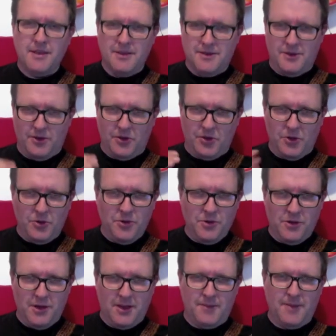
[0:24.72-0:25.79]
The cool
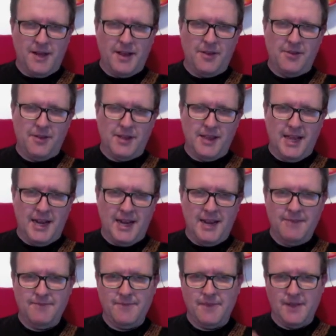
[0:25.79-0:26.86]
thing about ukulele
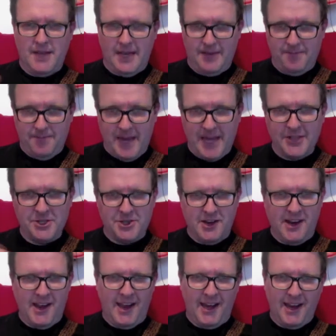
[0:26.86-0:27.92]
and
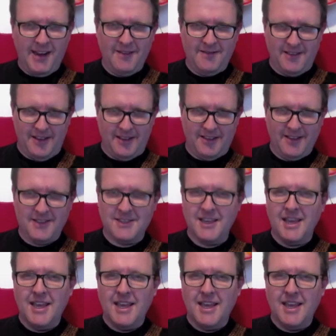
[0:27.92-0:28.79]
banjolele, like this,